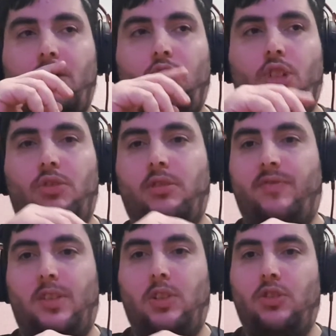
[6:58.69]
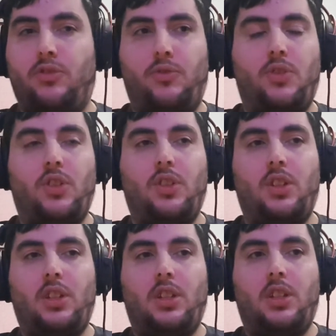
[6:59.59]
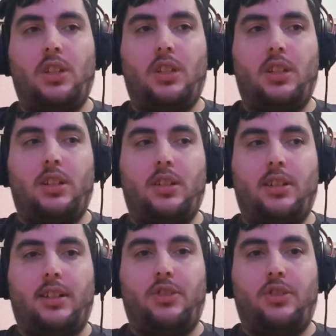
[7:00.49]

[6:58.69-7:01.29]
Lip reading: She could have learnt a